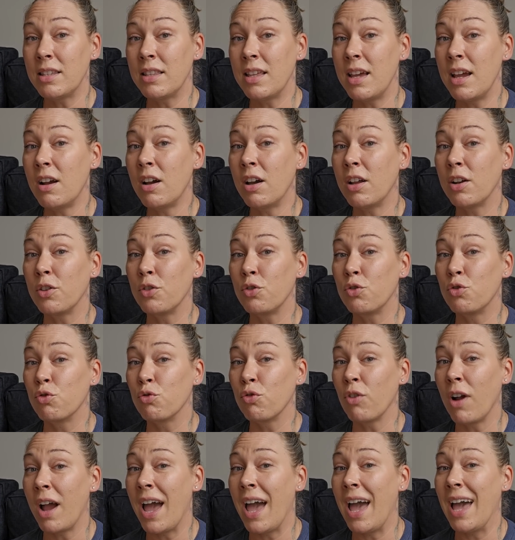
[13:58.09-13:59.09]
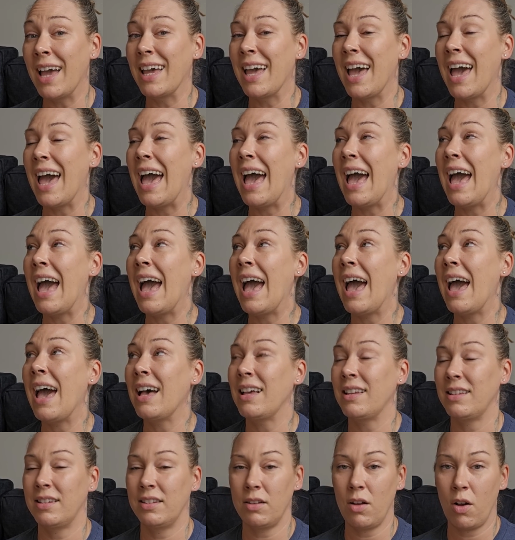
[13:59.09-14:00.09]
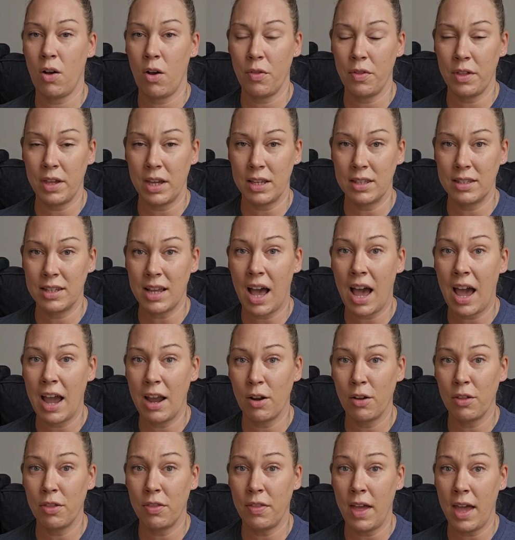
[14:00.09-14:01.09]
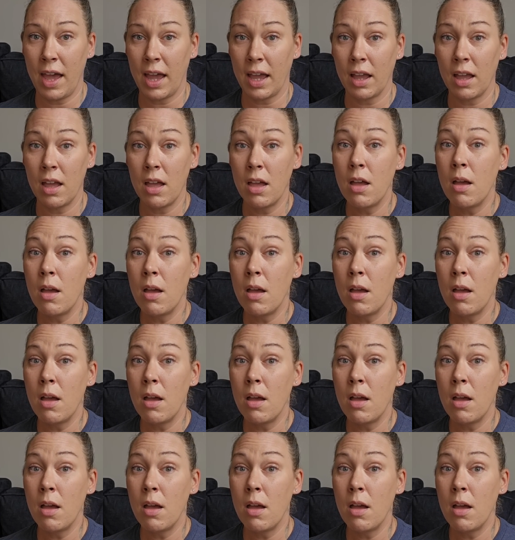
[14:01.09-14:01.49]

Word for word: they're going to drag ass on the entire thing